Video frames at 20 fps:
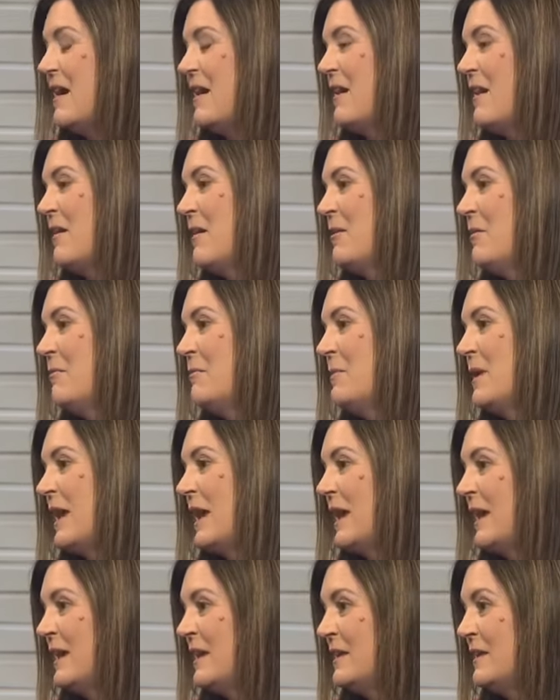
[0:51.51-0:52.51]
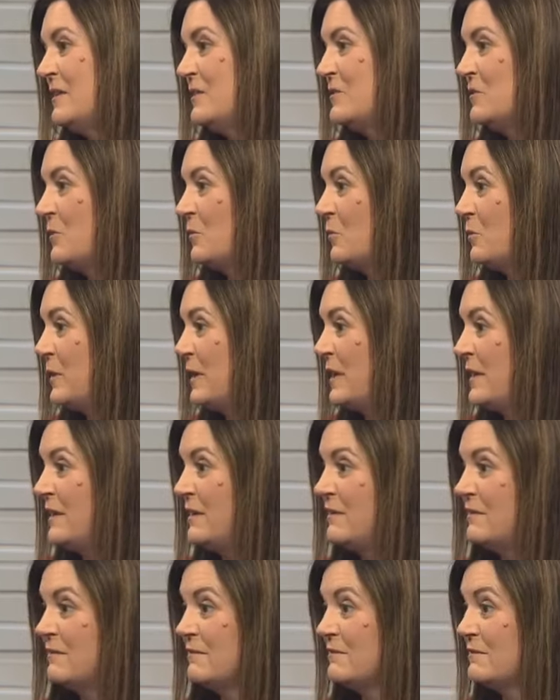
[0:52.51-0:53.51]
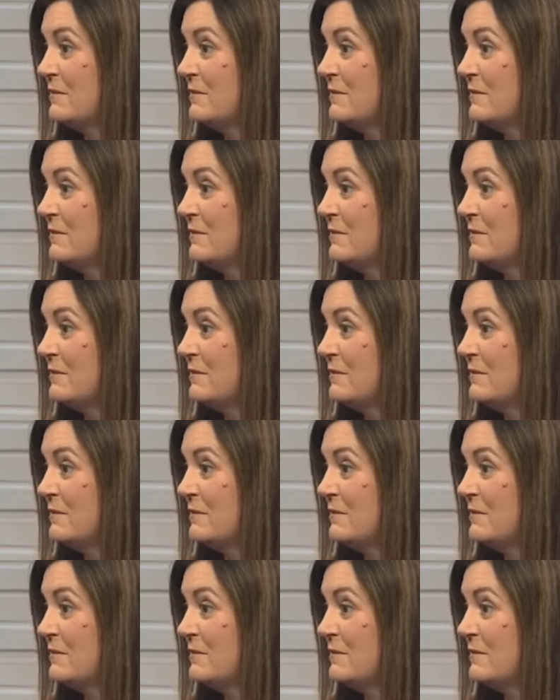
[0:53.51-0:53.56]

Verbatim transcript: Um, and we